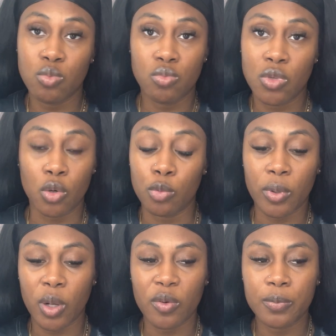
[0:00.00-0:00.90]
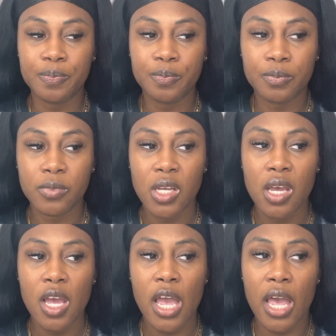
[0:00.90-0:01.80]
the group or whatever.
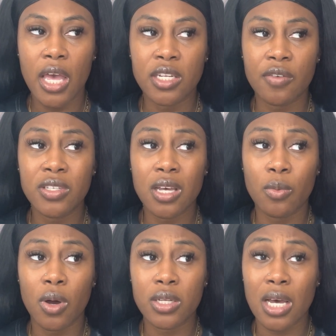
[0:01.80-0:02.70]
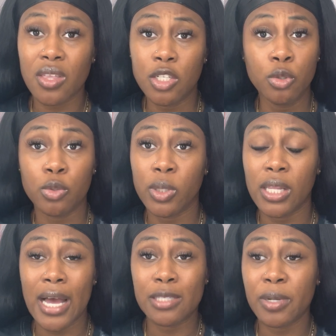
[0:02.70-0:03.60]
And Duffy's like, well, because I thought she was a real
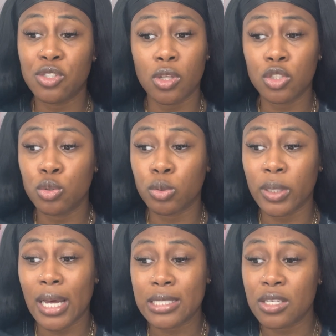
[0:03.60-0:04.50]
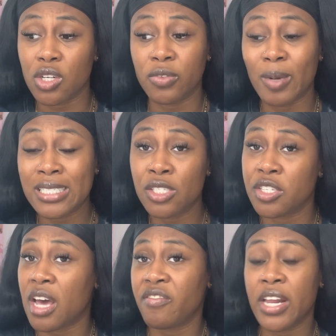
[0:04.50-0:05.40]
ass bitch. You thought she was a real ass sister. If my sister's
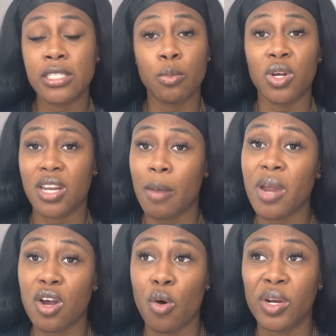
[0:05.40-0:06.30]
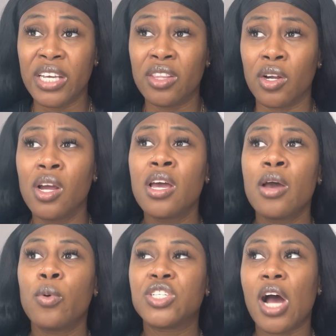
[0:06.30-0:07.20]
not invited somewhere, then I'm not going either.
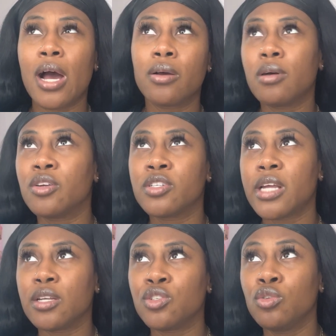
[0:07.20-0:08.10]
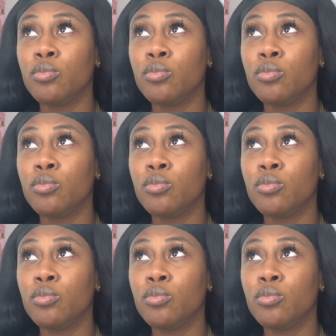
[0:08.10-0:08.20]
Which I understand too,